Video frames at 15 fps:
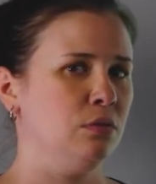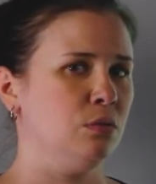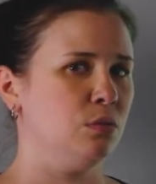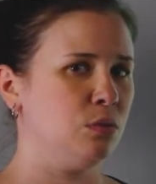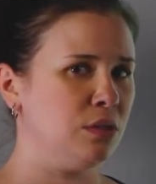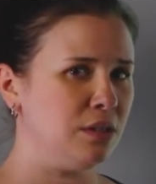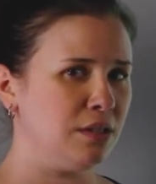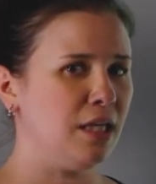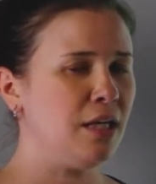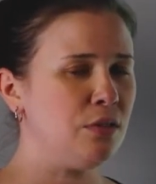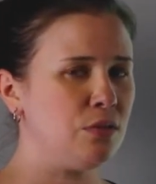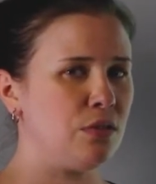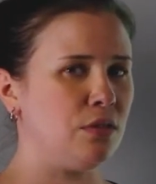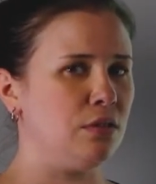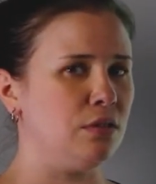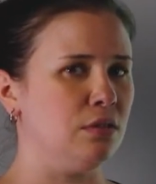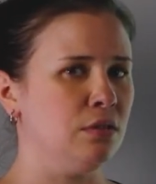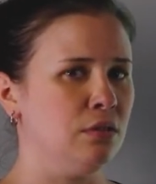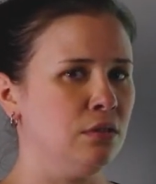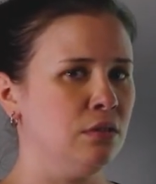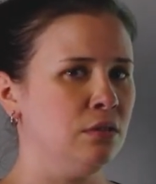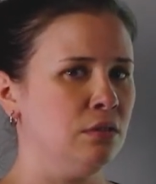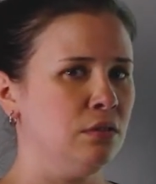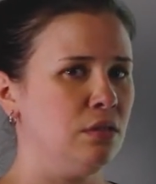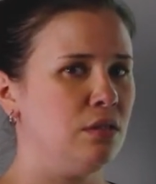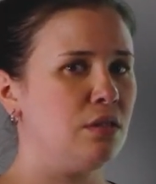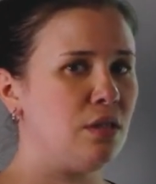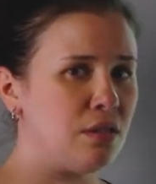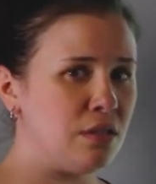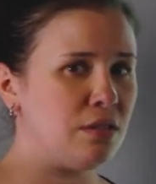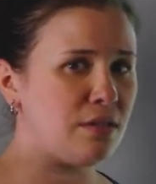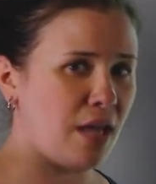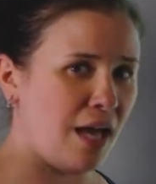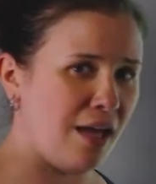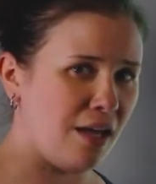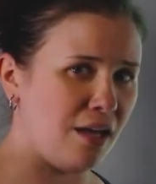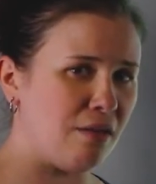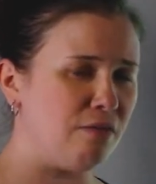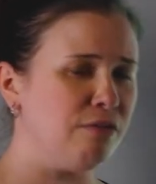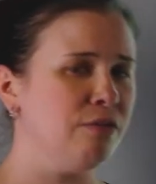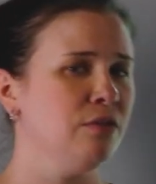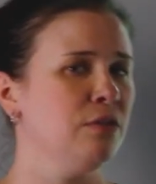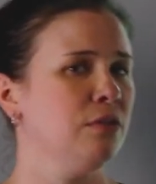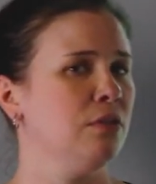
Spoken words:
1,000 doesn't have